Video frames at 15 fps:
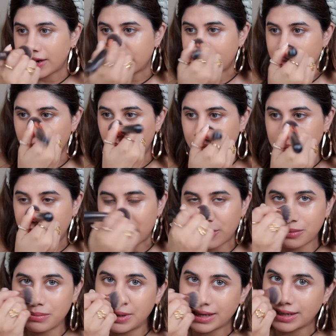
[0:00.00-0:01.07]
I did not plan
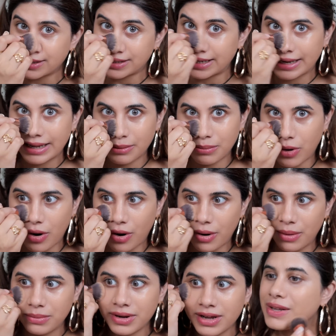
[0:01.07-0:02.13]
on being a single
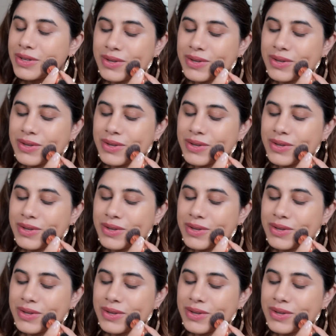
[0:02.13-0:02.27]
mom.